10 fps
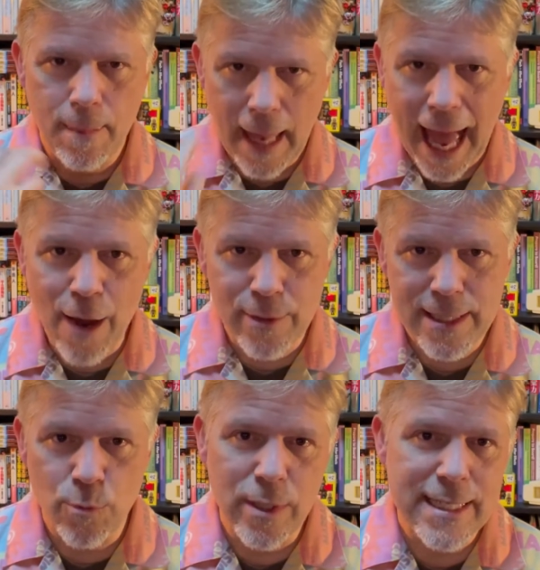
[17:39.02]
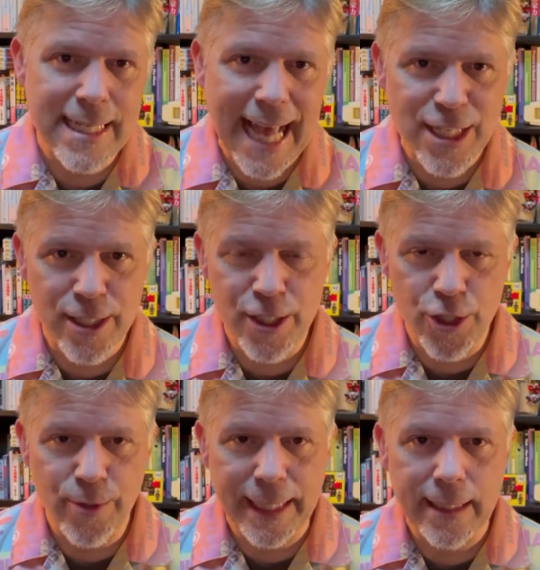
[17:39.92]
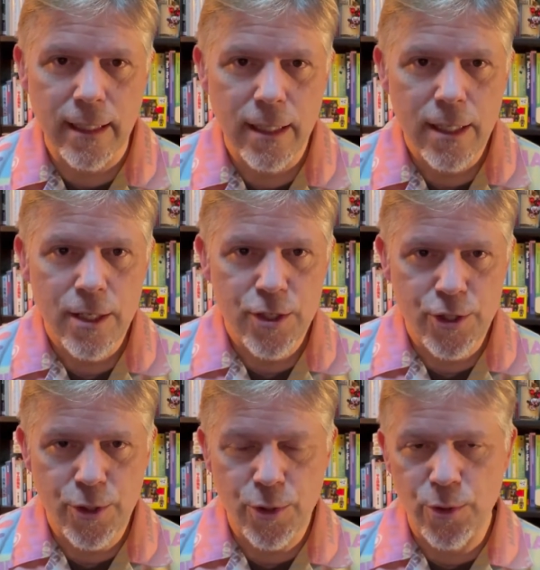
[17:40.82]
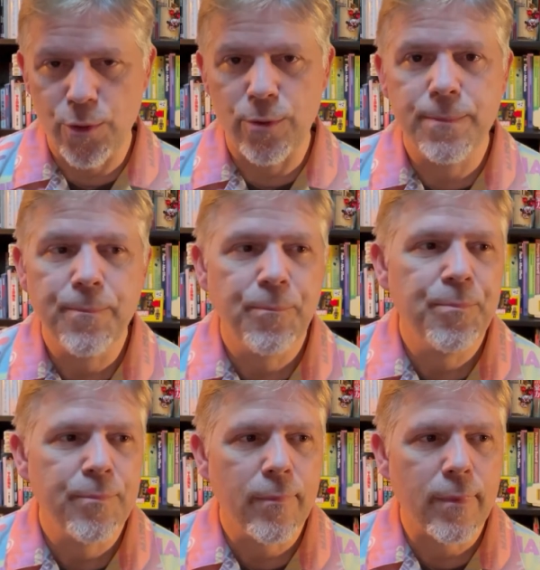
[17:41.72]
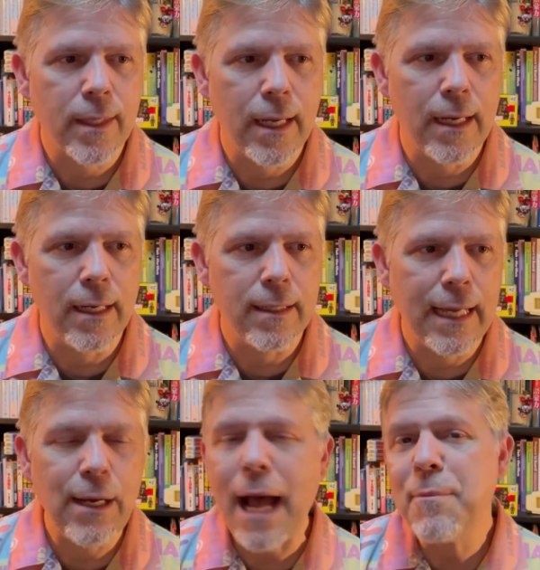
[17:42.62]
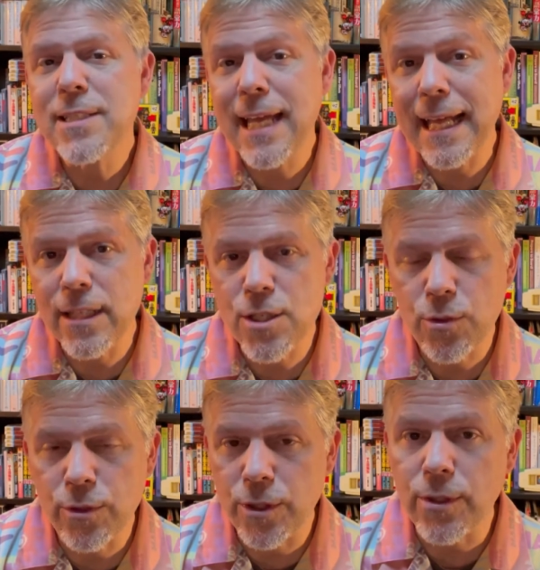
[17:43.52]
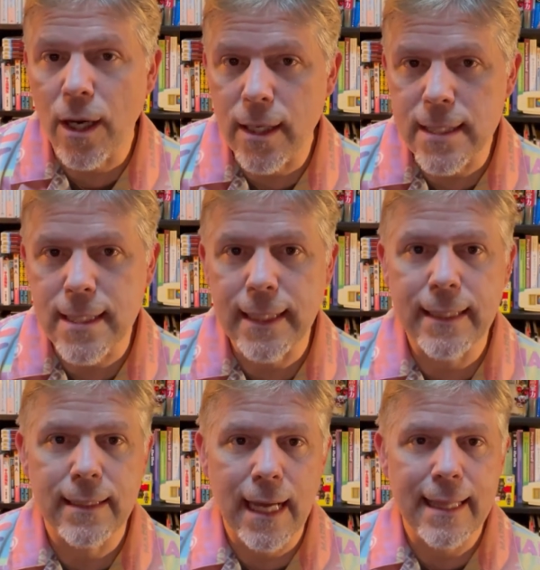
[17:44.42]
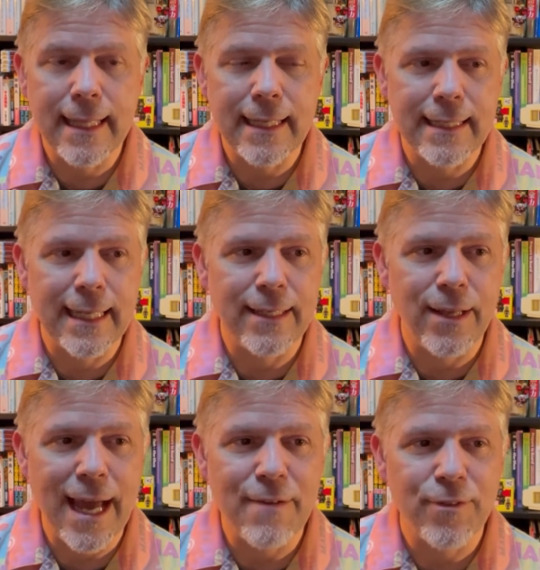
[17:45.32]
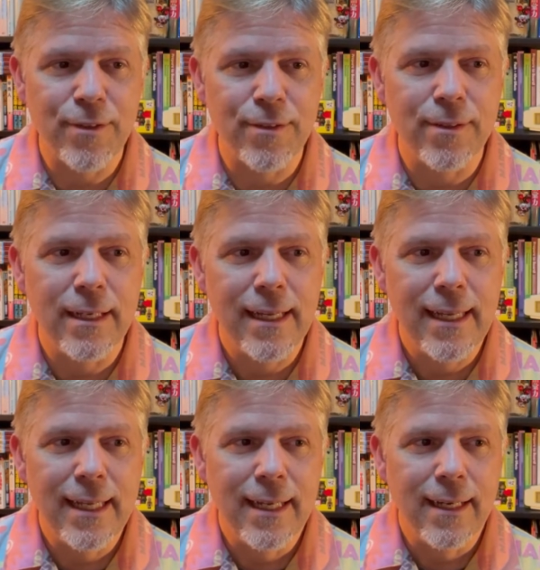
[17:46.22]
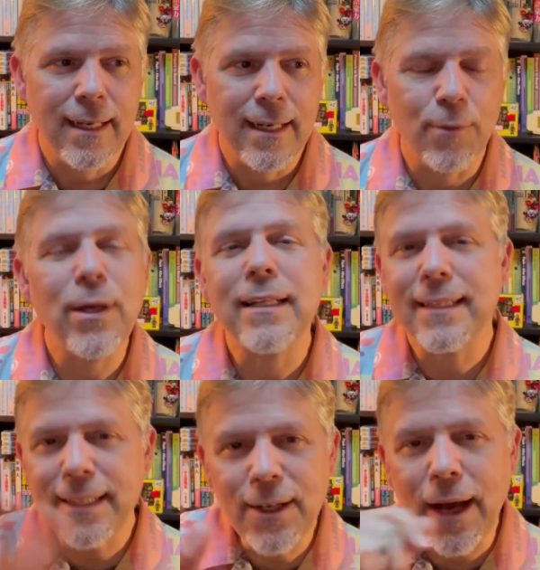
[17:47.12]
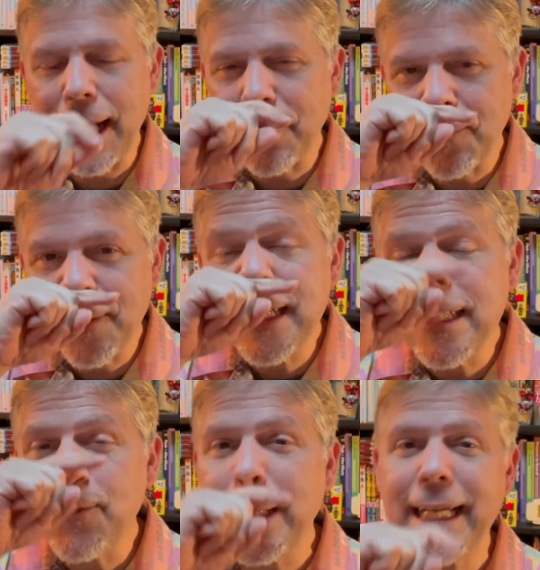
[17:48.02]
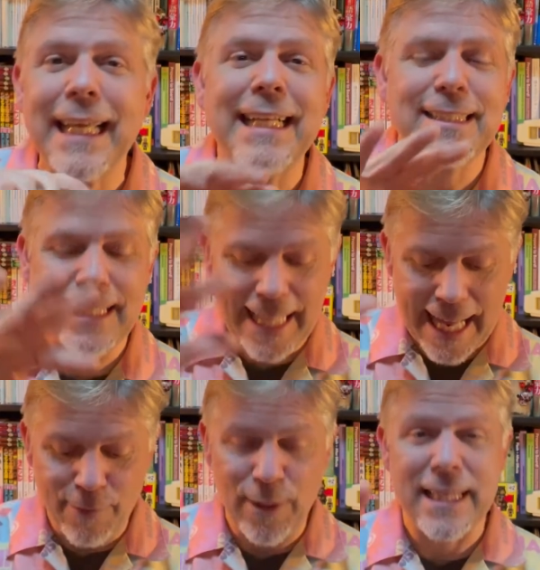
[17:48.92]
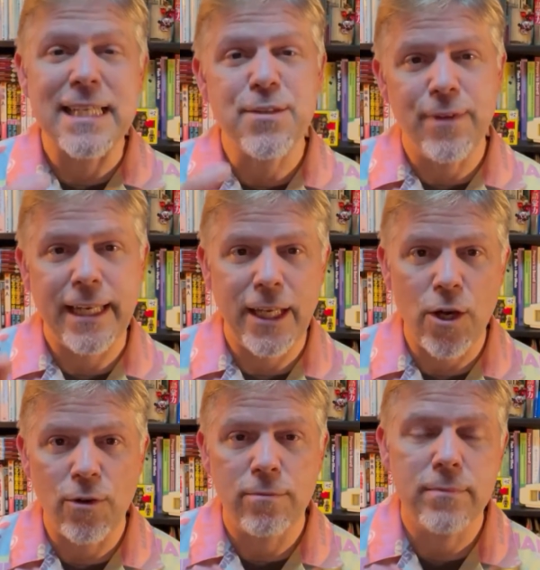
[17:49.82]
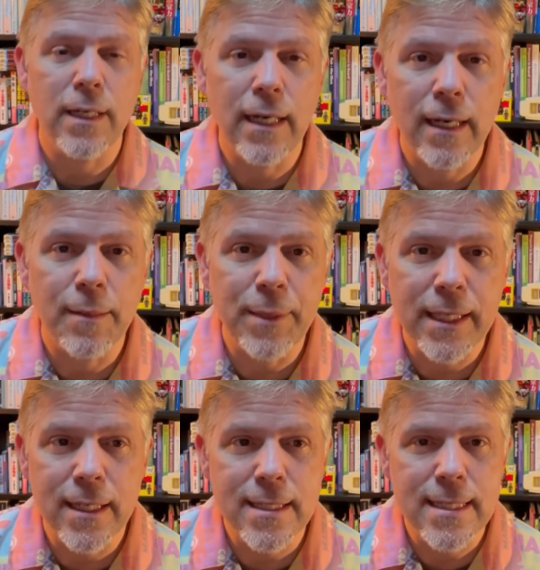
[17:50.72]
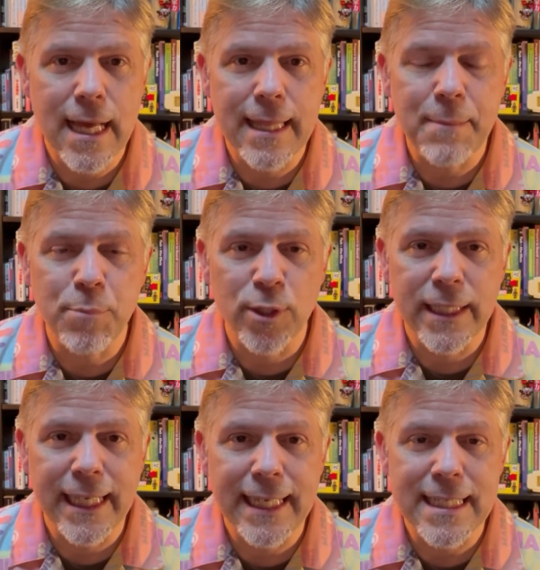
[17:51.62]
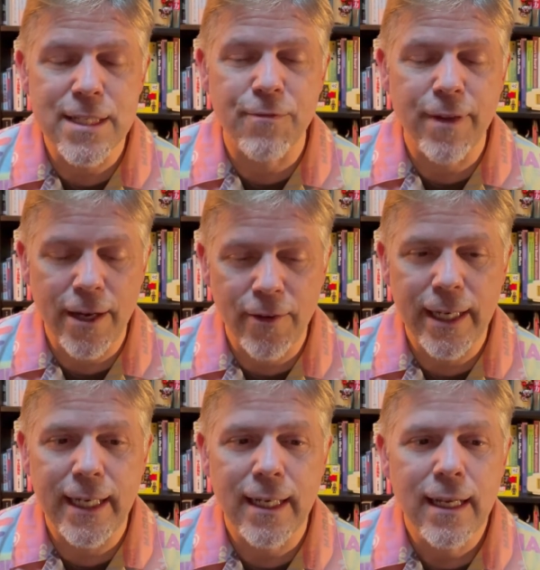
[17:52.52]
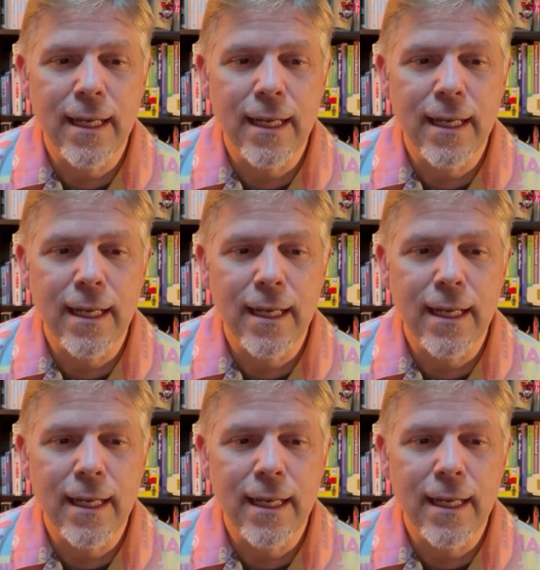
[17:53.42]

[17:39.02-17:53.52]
what is it actually doing to, and how much can the school do, honestly? I think that you have to, well, you know, I don't really want to get into that with this video because I think bullying is very